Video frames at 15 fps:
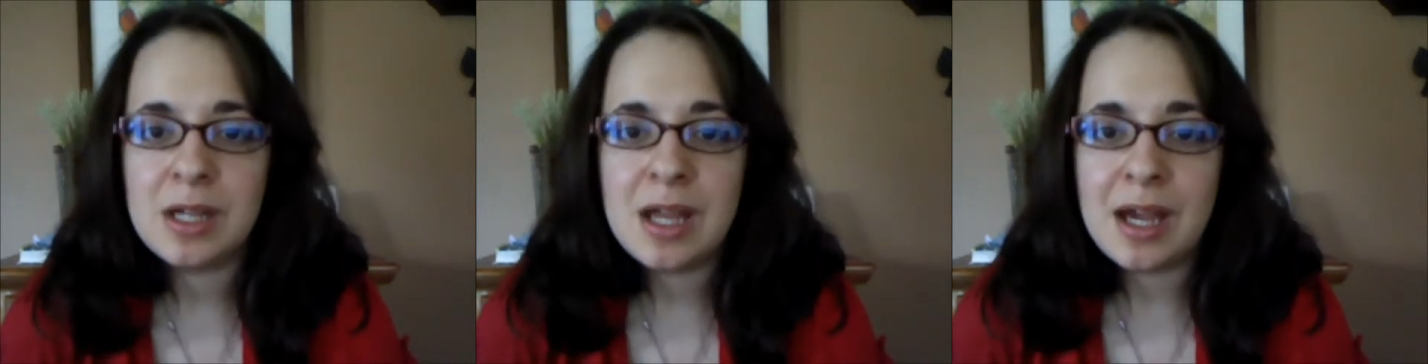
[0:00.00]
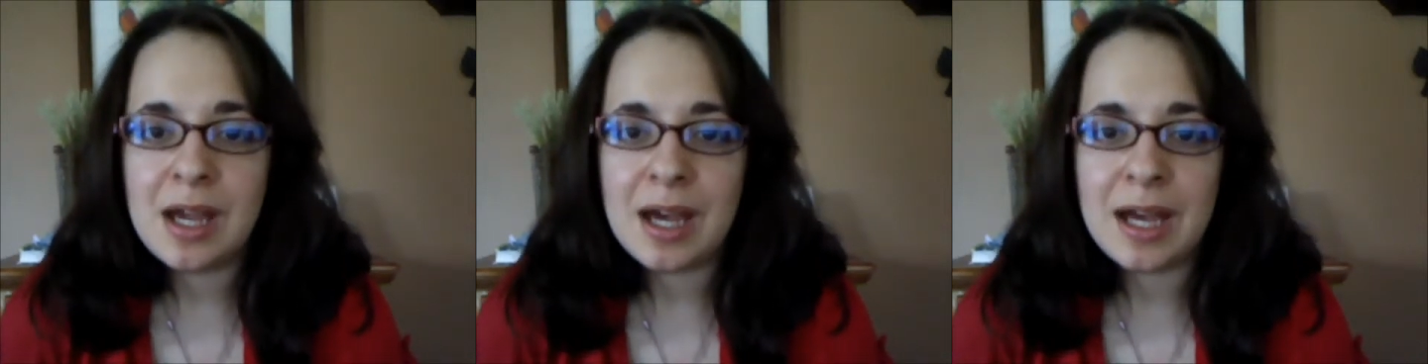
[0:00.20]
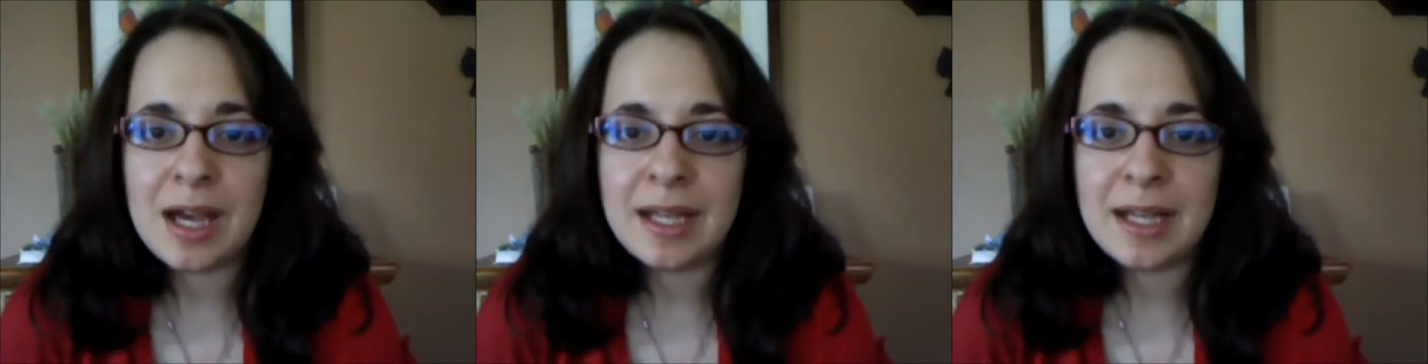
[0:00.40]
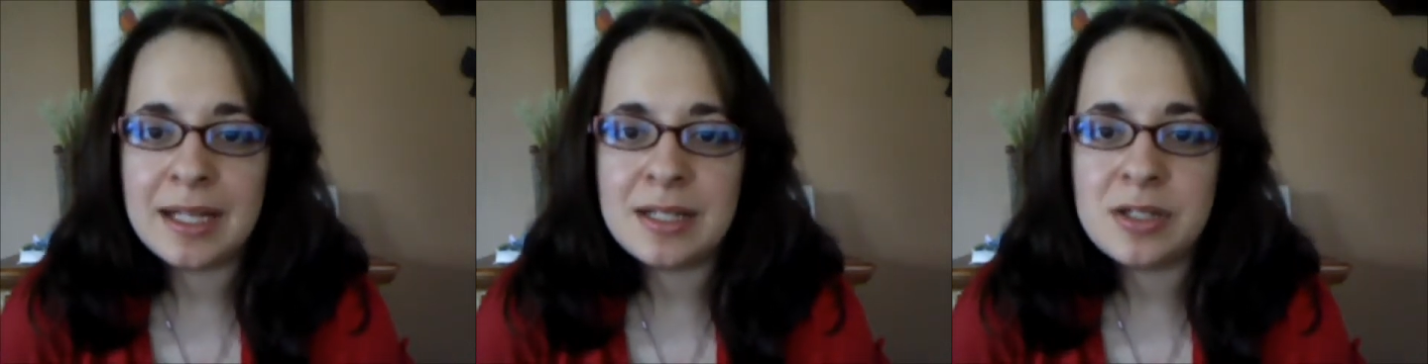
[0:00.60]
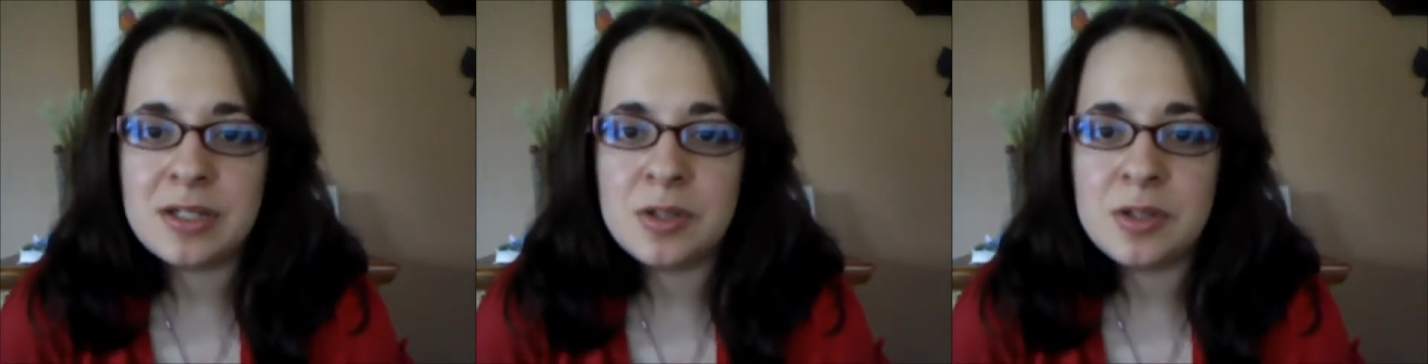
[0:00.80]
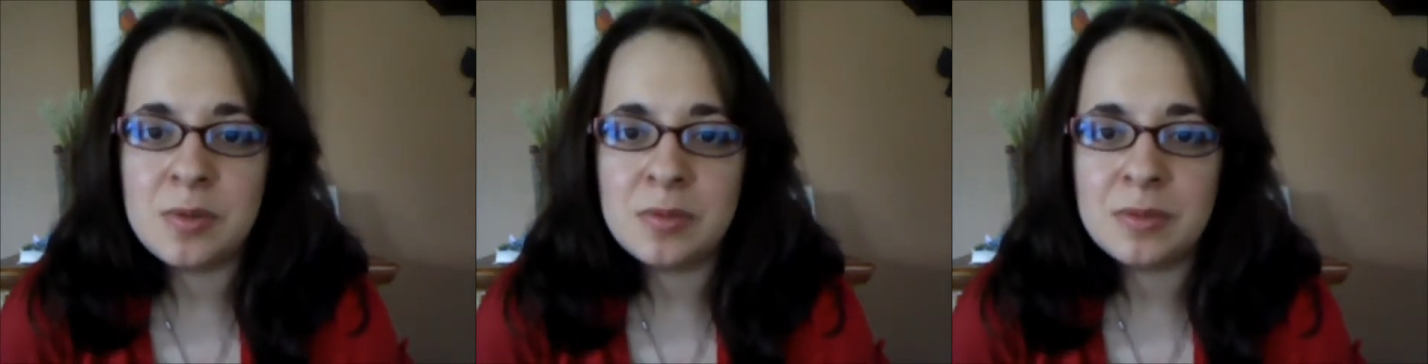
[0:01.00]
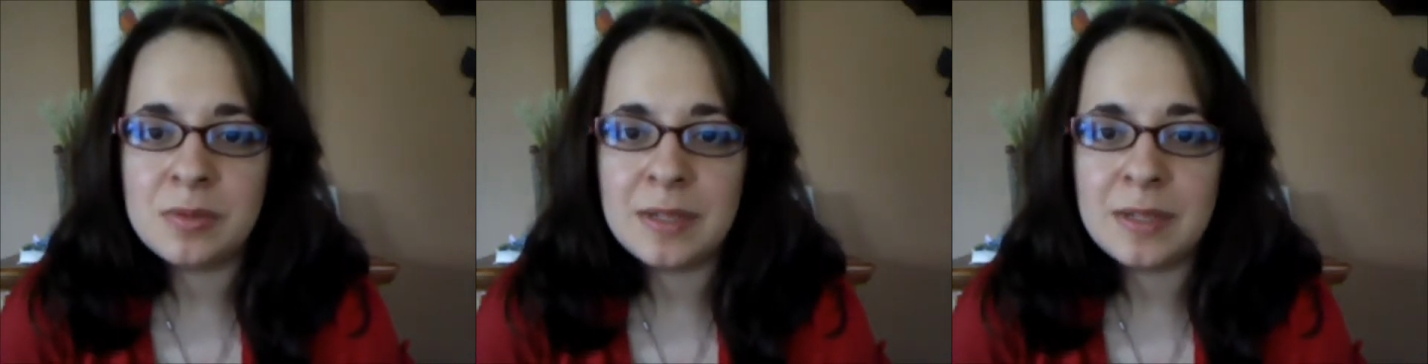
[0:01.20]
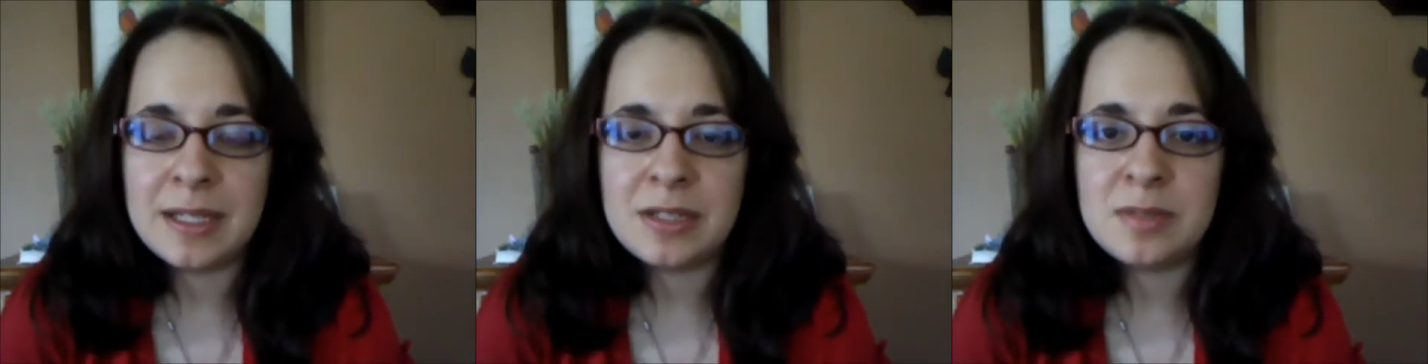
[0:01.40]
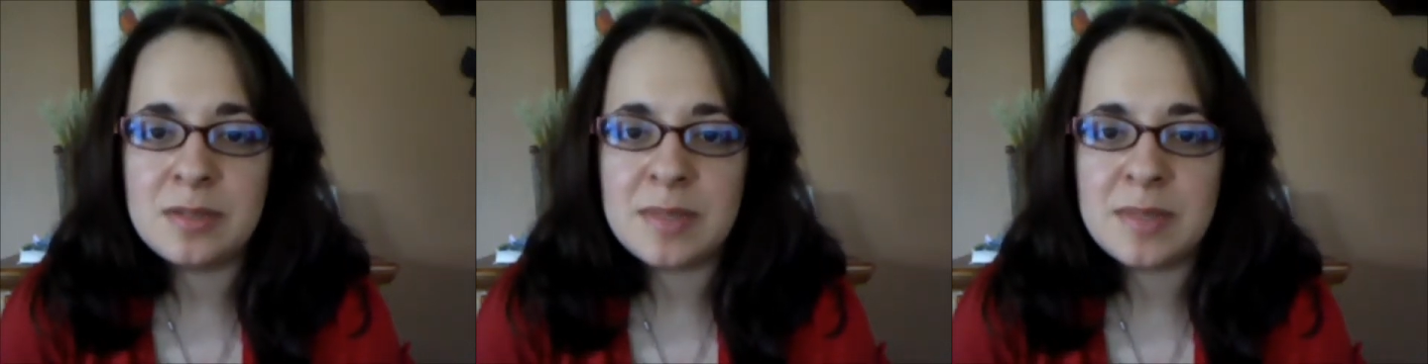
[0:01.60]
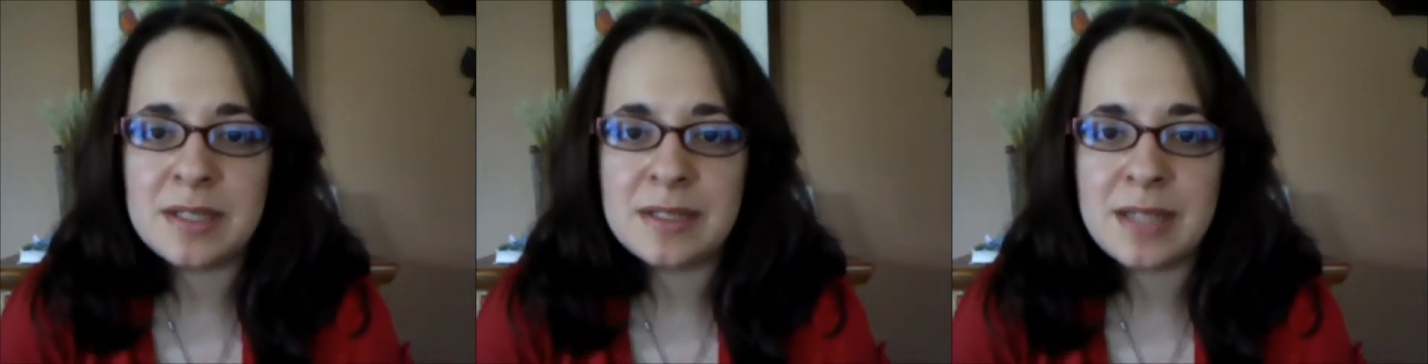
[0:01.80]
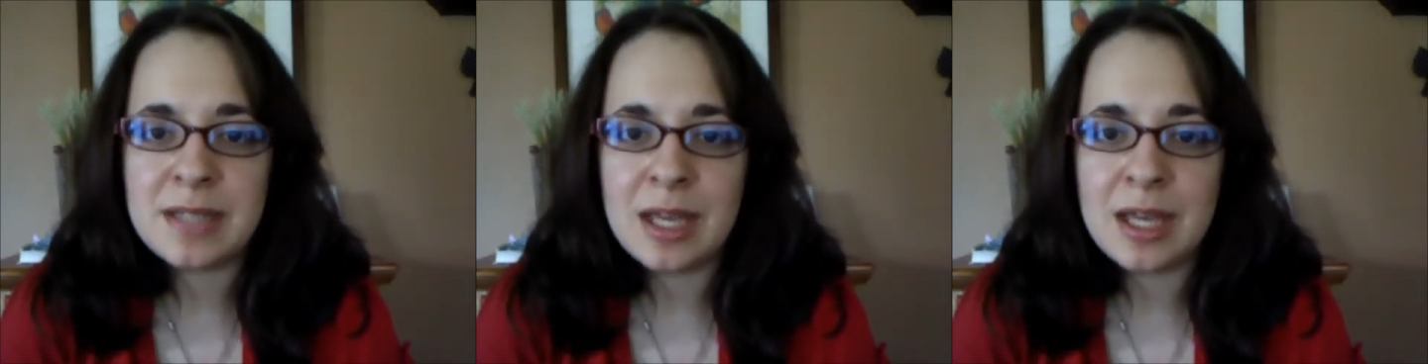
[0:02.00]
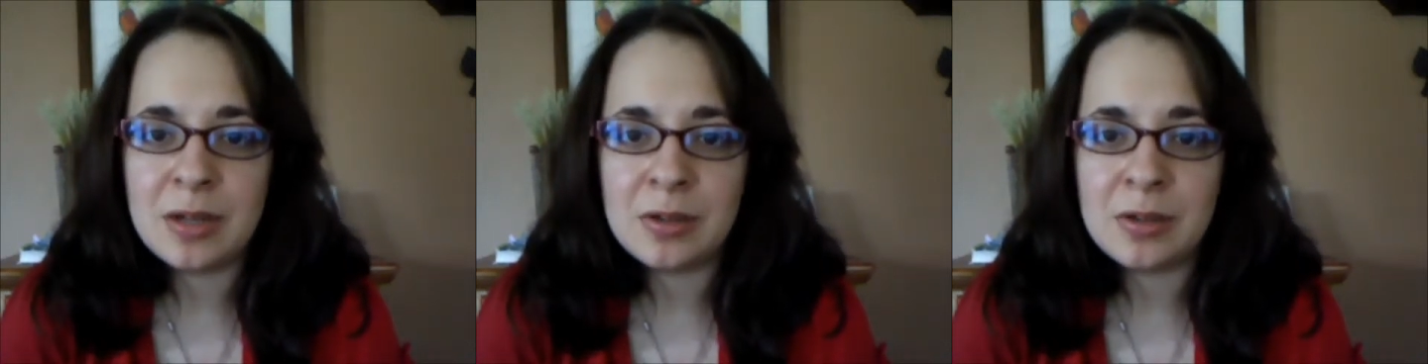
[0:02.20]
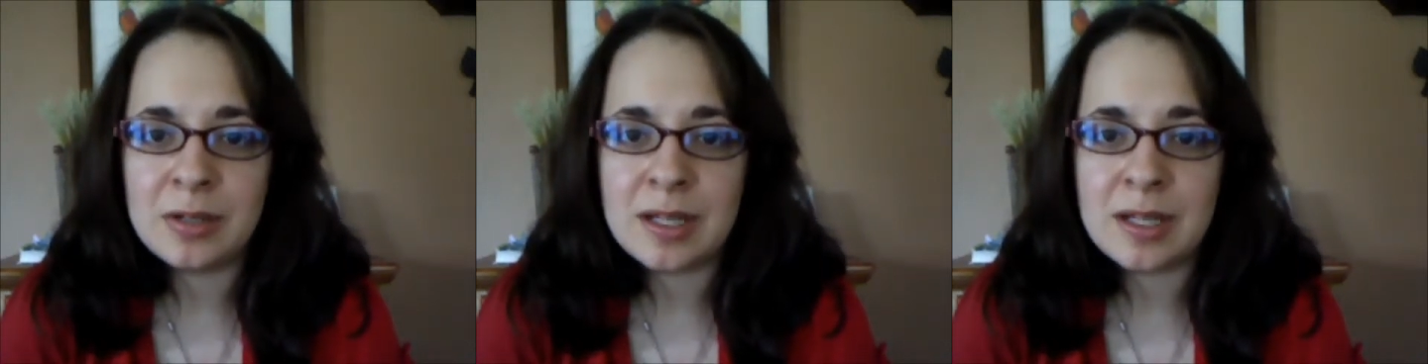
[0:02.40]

I don't like to be scared